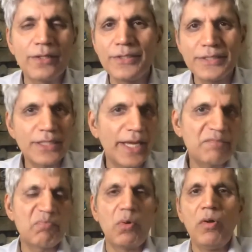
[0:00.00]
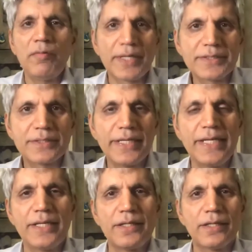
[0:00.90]
just like all of us
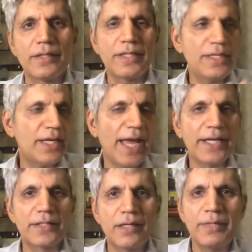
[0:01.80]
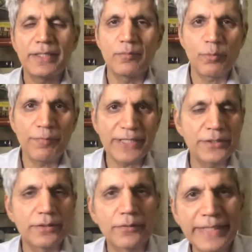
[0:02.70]
in the academic and
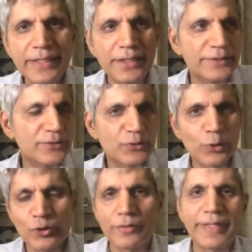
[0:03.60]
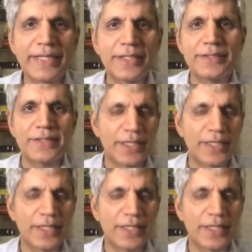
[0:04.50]
professional arenas and social arenas.